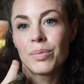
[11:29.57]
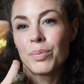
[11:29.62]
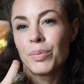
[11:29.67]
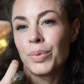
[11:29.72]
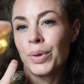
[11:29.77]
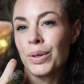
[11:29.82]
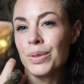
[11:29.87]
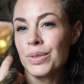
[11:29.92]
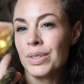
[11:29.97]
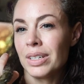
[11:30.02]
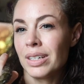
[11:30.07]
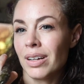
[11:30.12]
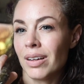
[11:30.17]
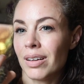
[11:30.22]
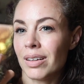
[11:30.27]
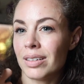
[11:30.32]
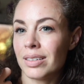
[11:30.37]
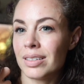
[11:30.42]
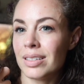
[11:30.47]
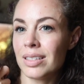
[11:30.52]
Pros and
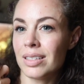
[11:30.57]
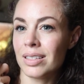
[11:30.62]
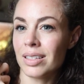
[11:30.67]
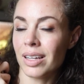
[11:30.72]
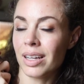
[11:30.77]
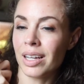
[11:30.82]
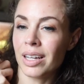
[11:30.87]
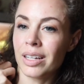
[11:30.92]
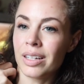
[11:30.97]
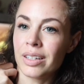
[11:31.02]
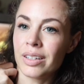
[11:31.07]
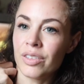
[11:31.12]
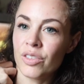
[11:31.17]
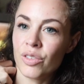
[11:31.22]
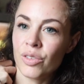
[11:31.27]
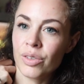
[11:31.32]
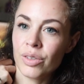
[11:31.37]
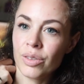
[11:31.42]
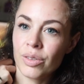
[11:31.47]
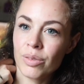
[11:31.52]
cons
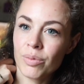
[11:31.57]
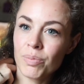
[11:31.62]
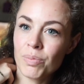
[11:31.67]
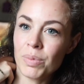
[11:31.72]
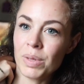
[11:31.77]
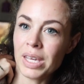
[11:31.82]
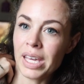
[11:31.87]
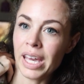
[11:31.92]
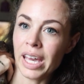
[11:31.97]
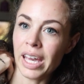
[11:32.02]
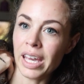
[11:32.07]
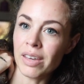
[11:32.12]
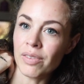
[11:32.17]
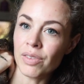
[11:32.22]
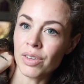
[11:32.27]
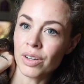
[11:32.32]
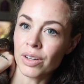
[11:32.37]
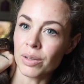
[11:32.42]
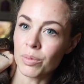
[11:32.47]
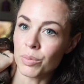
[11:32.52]
of
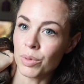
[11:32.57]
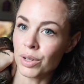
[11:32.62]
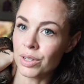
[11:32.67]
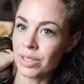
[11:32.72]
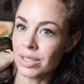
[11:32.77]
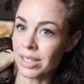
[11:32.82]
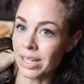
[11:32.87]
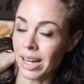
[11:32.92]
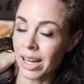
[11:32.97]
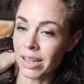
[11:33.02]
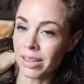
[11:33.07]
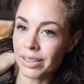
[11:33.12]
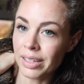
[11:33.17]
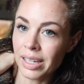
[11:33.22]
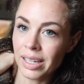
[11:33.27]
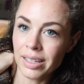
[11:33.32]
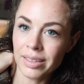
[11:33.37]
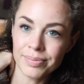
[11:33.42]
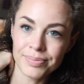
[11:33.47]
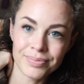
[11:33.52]
behavior and
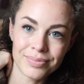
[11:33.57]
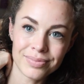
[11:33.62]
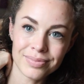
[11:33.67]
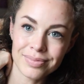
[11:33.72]
personality.